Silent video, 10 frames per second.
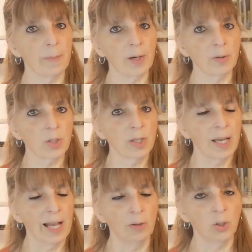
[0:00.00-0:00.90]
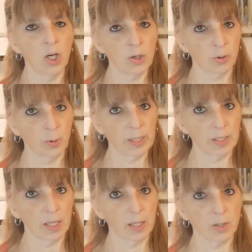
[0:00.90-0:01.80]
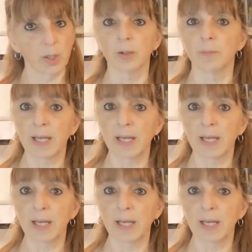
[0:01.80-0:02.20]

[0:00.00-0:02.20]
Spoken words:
about how long you're going to sing the song.